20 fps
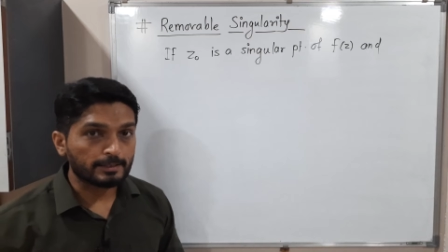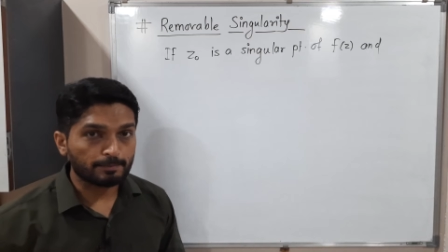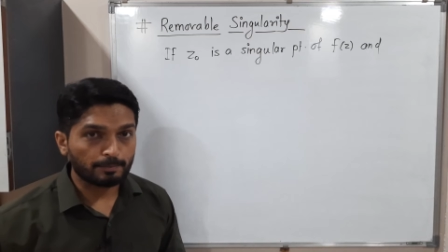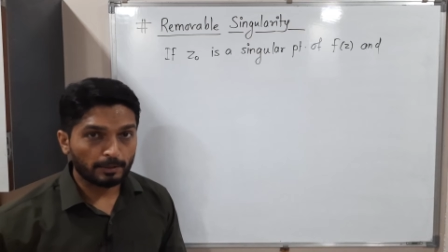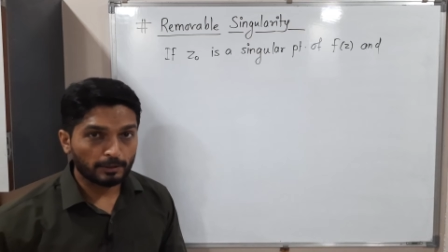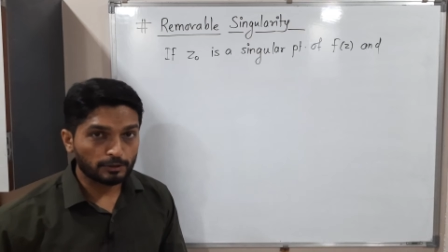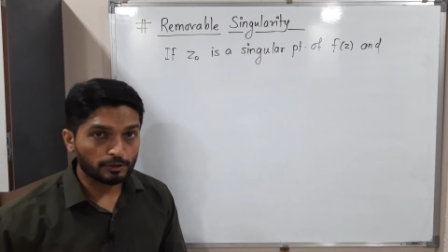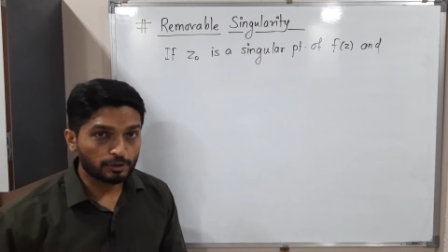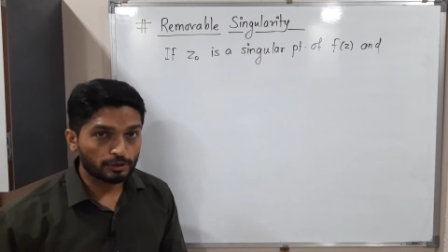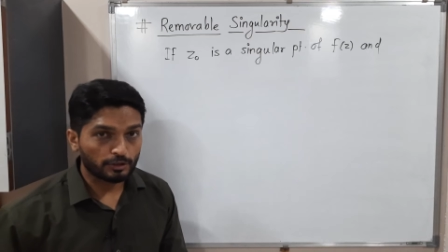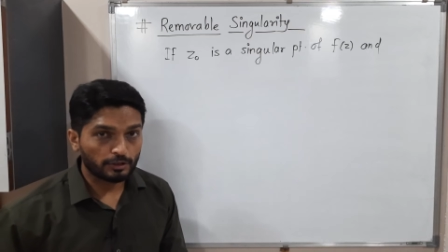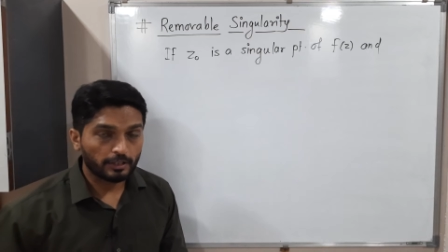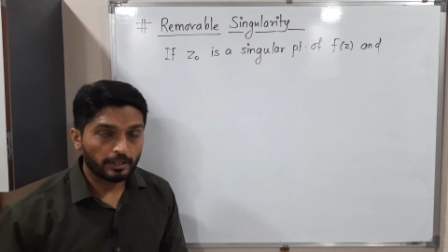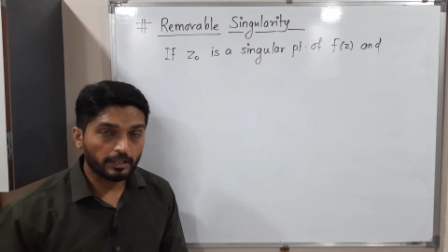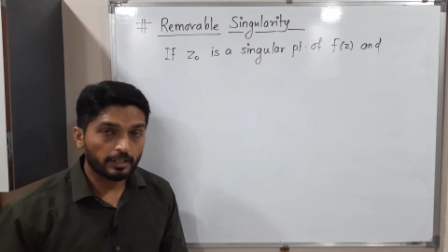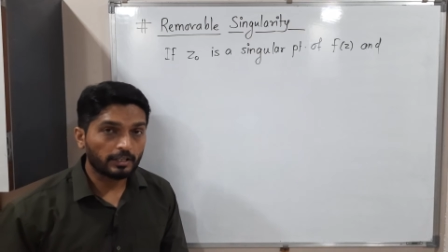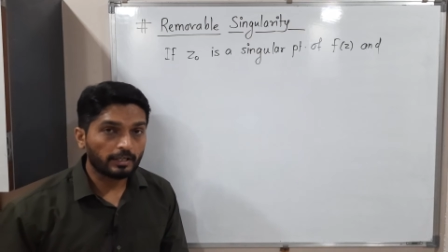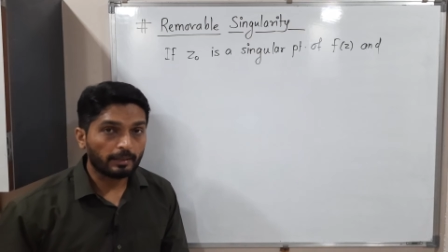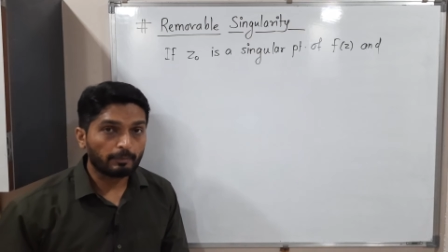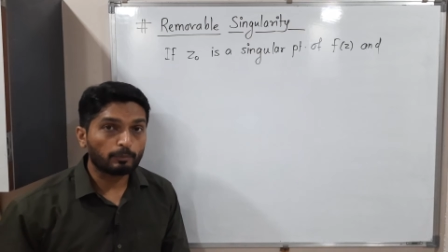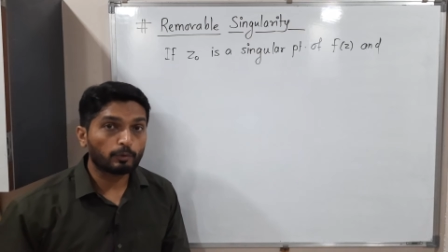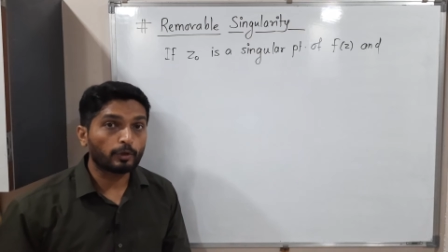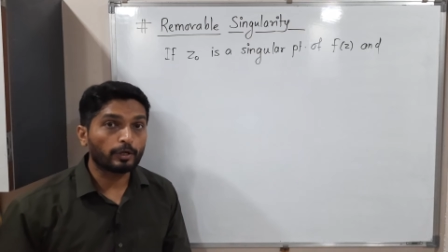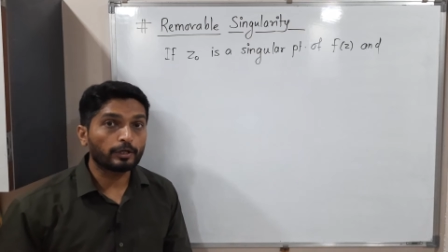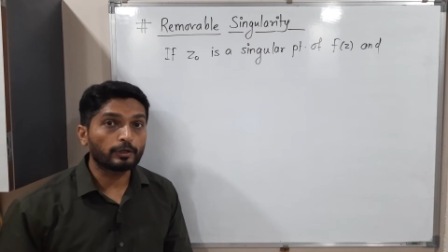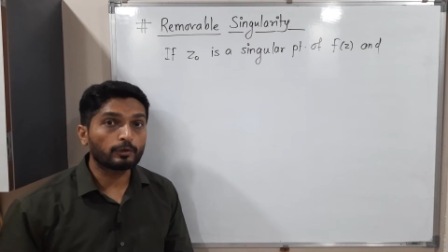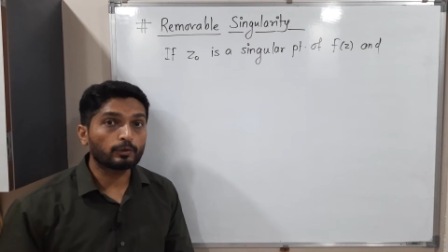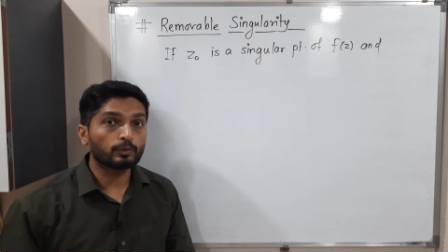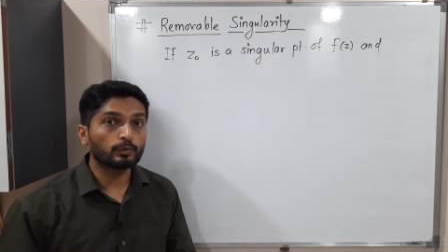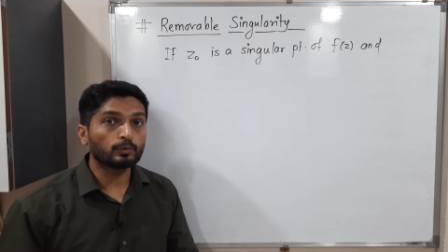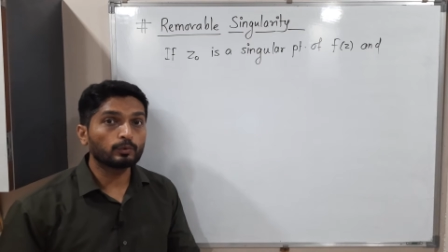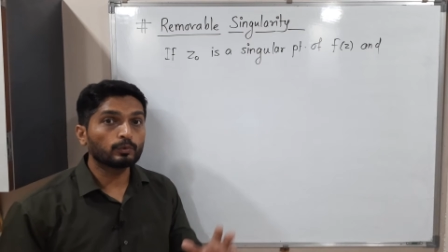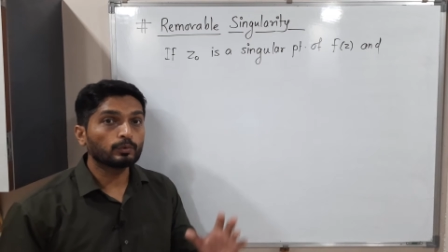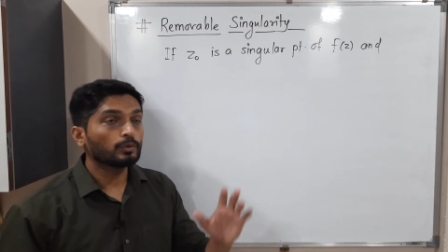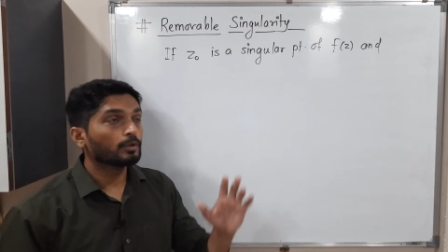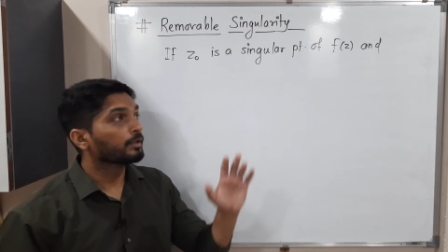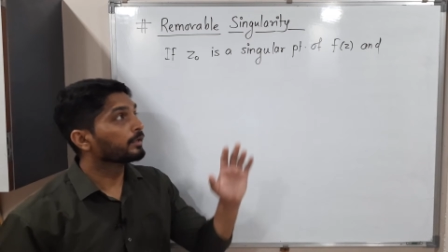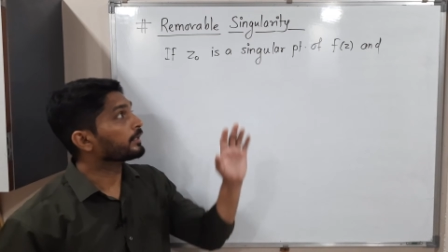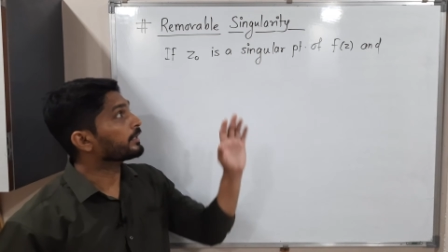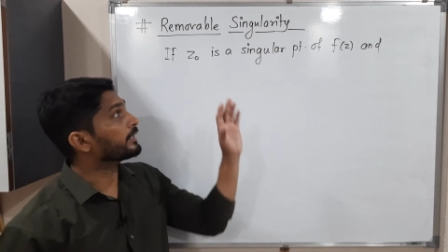expansion, getting, I am going to